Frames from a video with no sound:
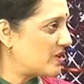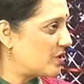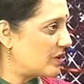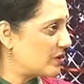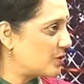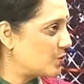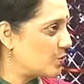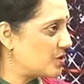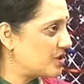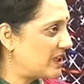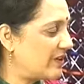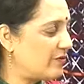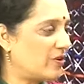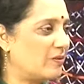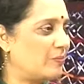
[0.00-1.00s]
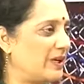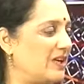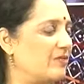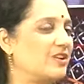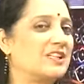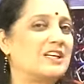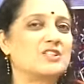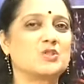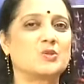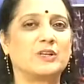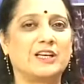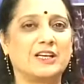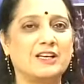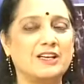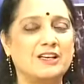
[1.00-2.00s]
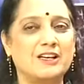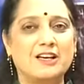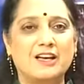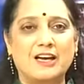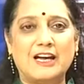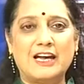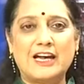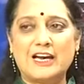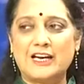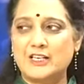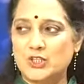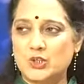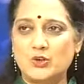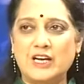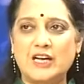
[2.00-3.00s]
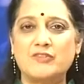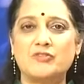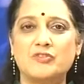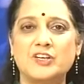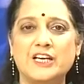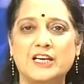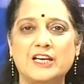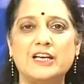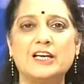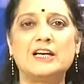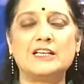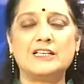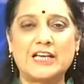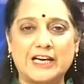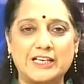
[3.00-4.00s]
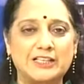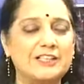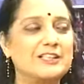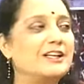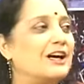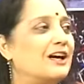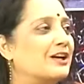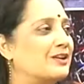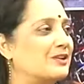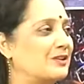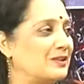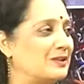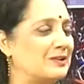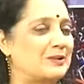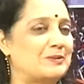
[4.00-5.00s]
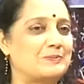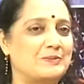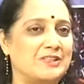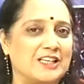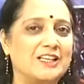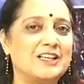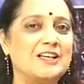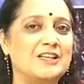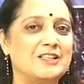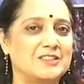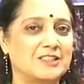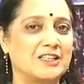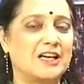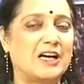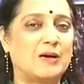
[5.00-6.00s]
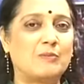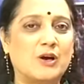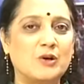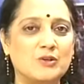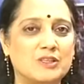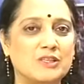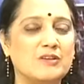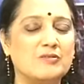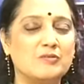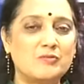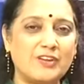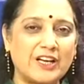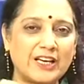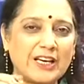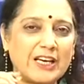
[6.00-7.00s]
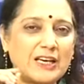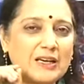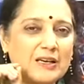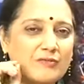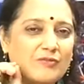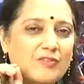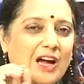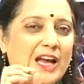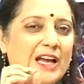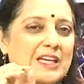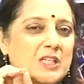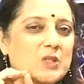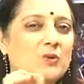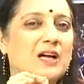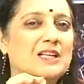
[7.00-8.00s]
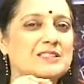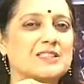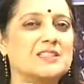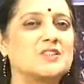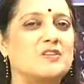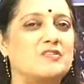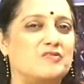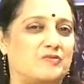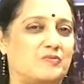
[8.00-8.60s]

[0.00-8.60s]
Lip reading: Dr. Joshi, for being with us today. and you have really enlightened our learners about very fine nuances of